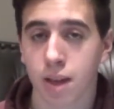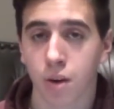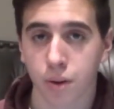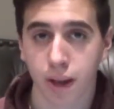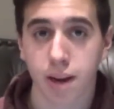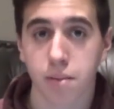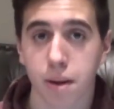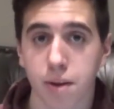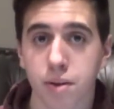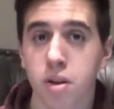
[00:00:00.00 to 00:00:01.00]
organic
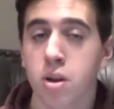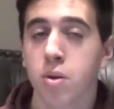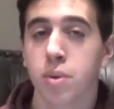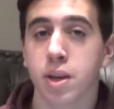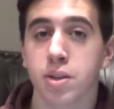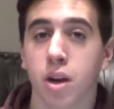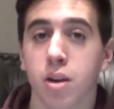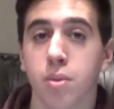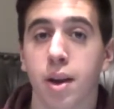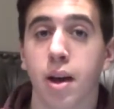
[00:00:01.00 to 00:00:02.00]
matter, we can
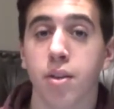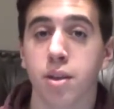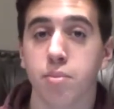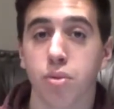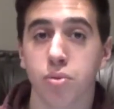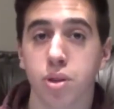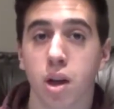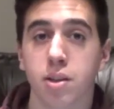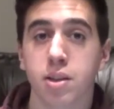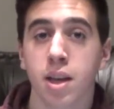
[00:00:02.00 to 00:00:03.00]
talk about how the
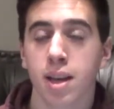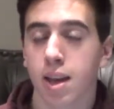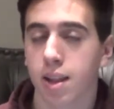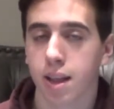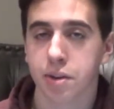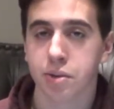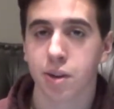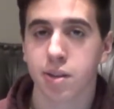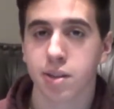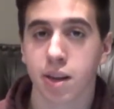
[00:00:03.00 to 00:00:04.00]
protons,
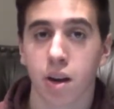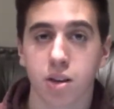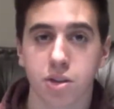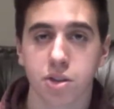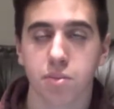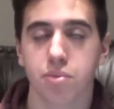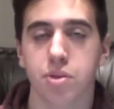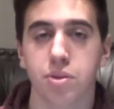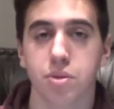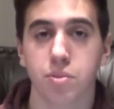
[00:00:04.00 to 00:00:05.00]
electrons, and oxygen
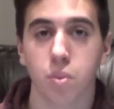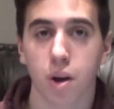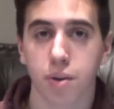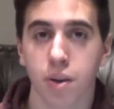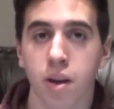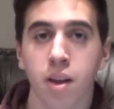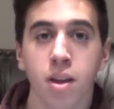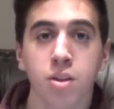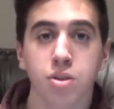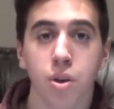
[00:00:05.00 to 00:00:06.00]
produce water.
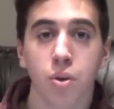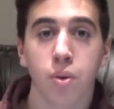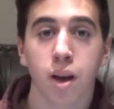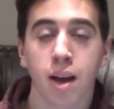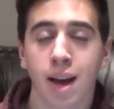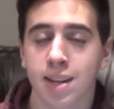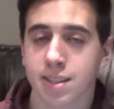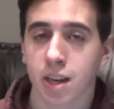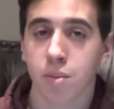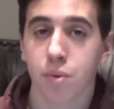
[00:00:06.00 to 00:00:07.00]
So as
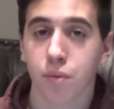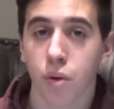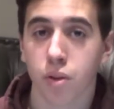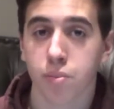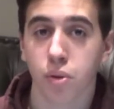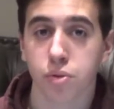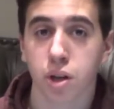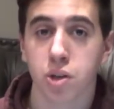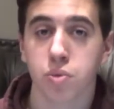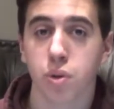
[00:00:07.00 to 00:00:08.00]
stated before, the
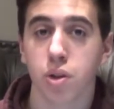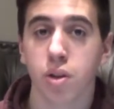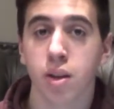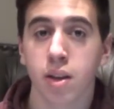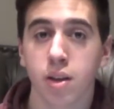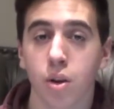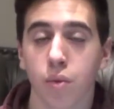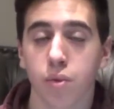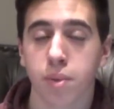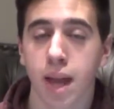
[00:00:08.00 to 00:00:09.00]
protons will go
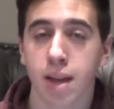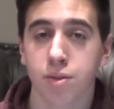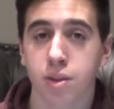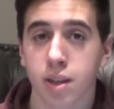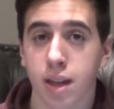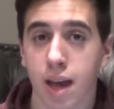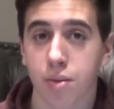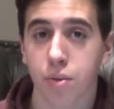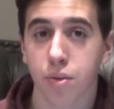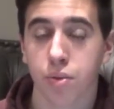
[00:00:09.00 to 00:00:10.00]
from the anode to the
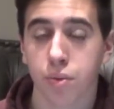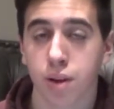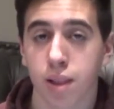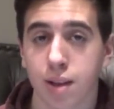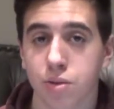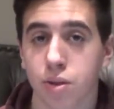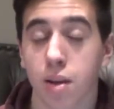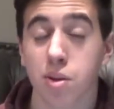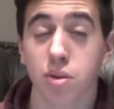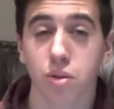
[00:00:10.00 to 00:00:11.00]
cathode through an
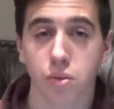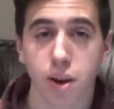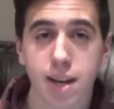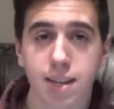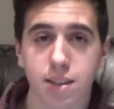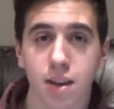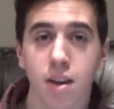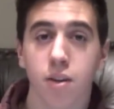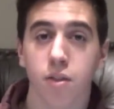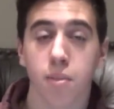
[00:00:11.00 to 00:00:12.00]
electrochemical gradient
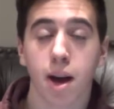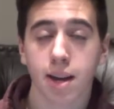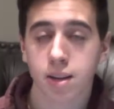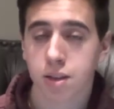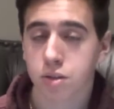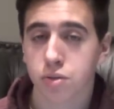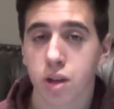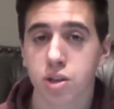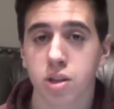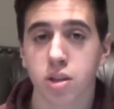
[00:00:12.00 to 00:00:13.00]
from high
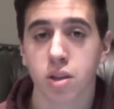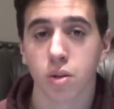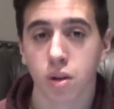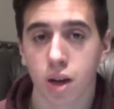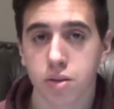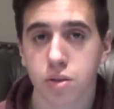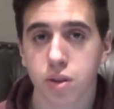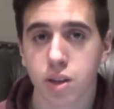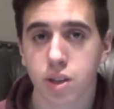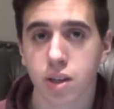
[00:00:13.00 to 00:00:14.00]
concentration to low
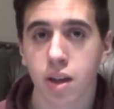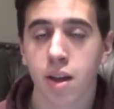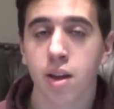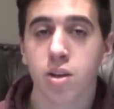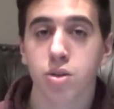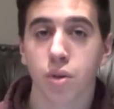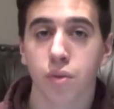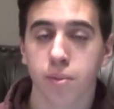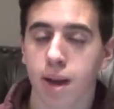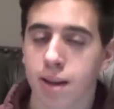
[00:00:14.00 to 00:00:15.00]
concentration. So
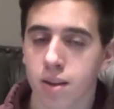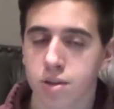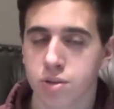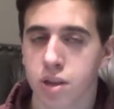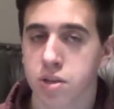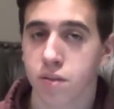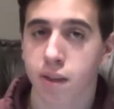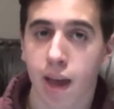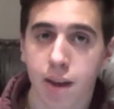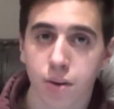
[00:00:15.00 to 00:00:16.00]
from the high concentration of
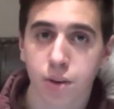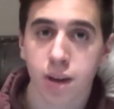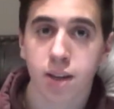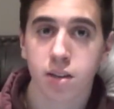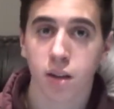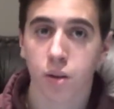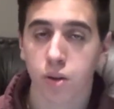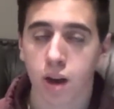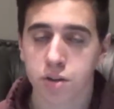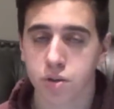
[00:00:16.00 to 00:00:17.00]
the anode to the low
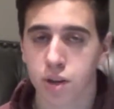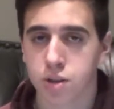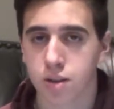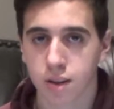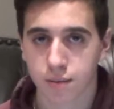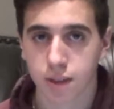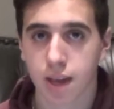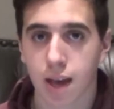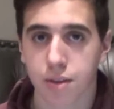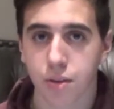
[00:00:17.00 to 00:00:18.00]
concentration of the
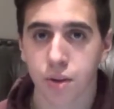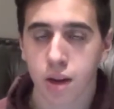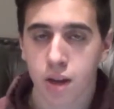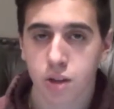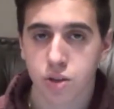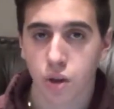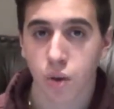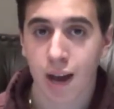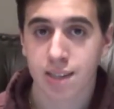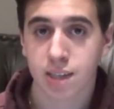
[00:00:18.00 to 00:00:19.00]
cathode.
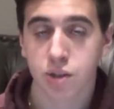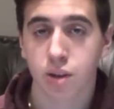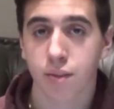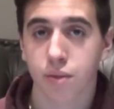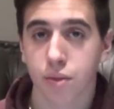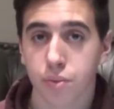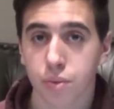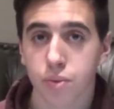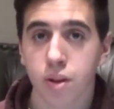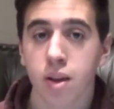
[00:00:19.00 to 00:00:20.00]
So as they travel
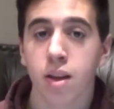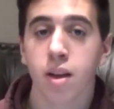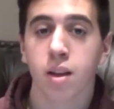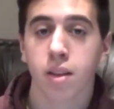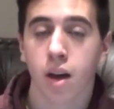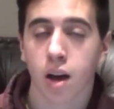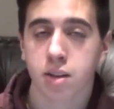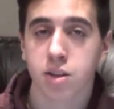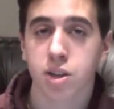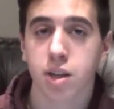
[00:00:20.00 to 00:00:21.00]
through,
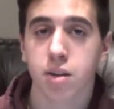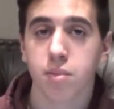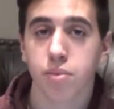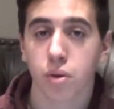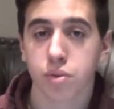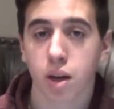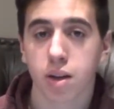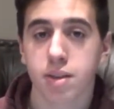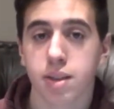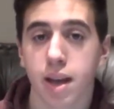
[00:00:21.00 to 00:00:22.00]
oxygen,
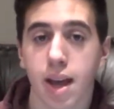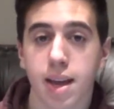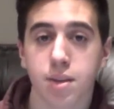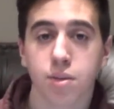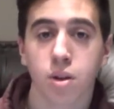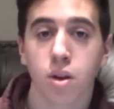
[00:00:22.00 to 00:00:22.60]
protons, and